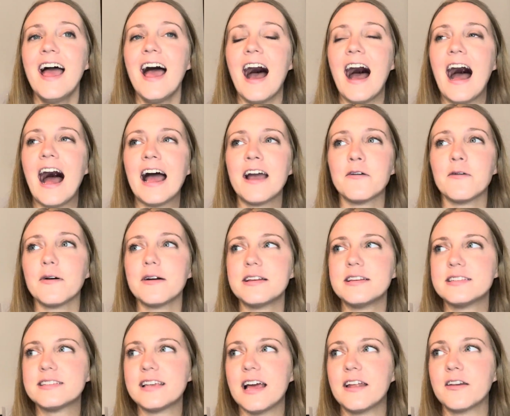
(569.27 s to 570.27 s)
I
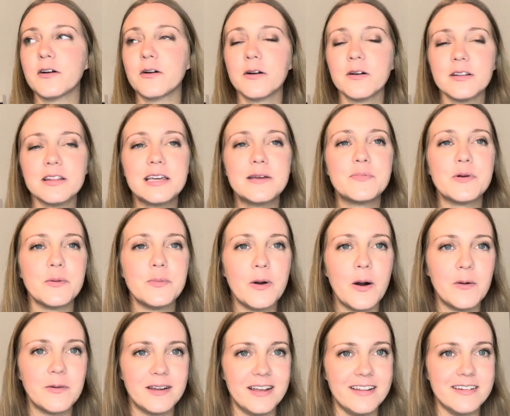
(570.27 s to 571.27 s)
was an early
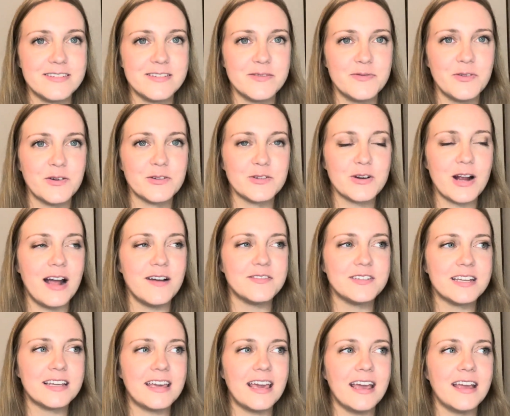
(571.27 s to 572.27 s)
proponent for
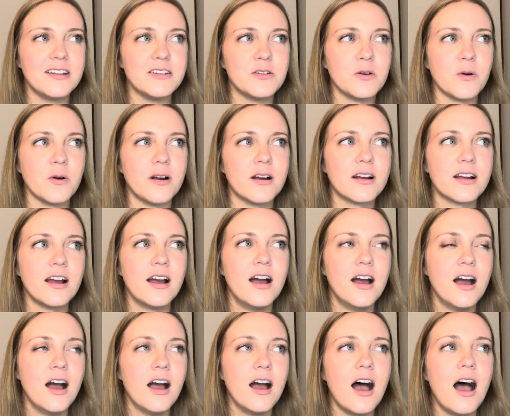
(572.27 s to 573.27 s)
drafting Cade York.
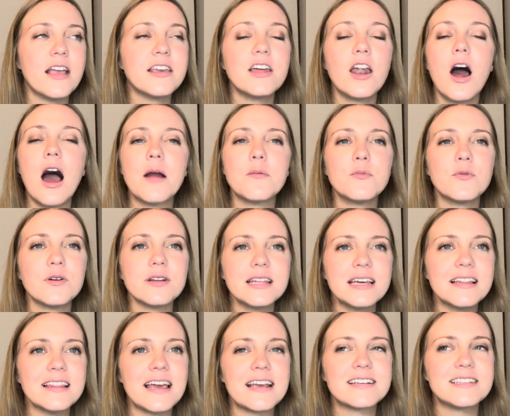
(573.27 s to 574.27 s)
I'm
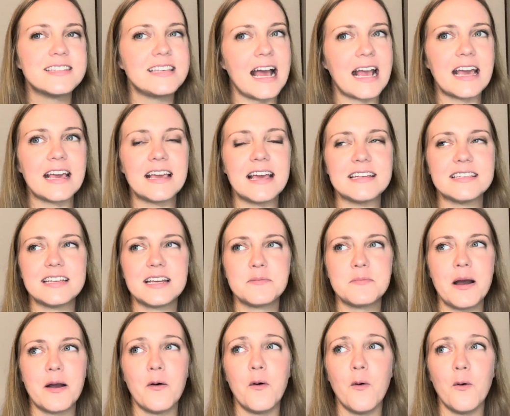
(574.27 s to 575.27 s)
really second guessing
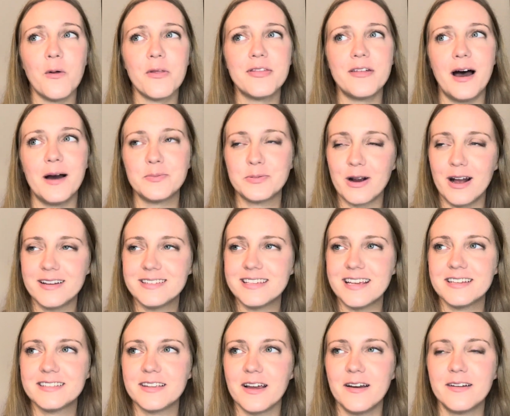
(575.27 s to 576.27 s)
my whole thought
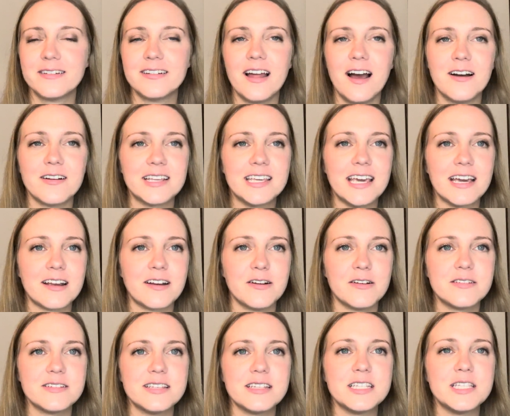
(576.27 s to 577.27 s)
process on
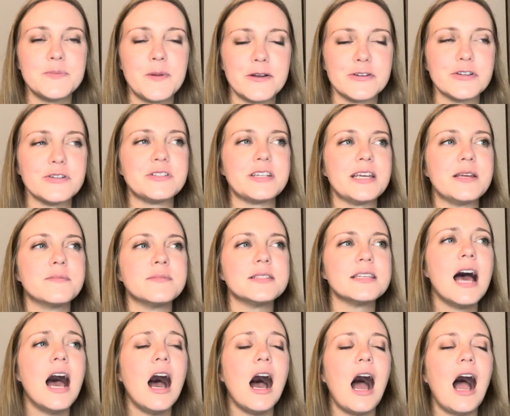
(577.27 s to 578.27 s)
kickers and special teams.
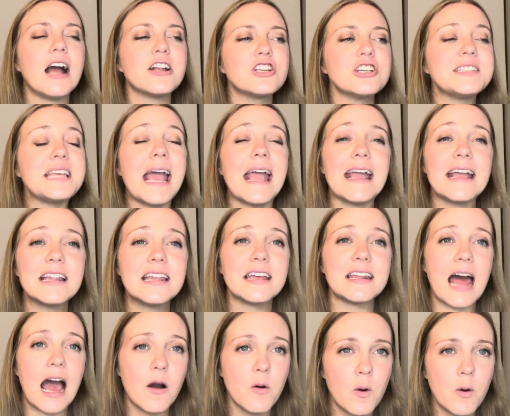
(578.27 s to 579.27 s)
I just hated
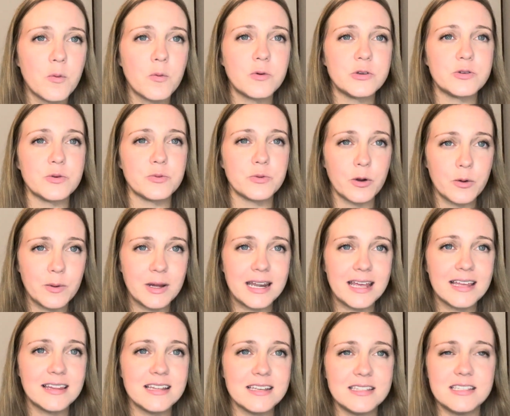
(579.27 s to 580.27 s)
how it was
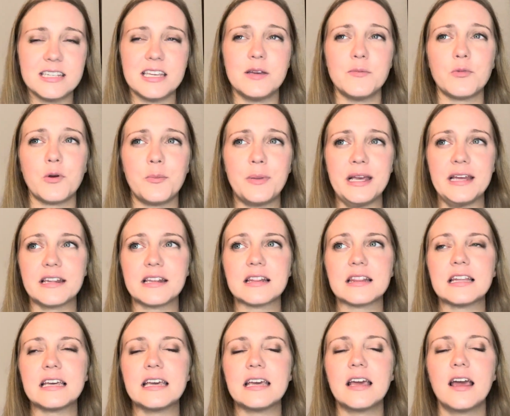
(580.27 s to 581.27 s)
ruining this team
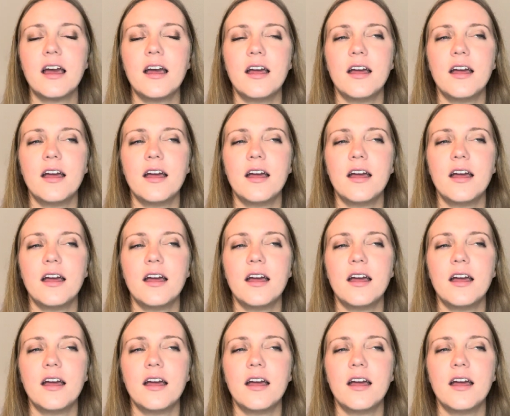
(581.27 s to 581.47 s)
repeatedly.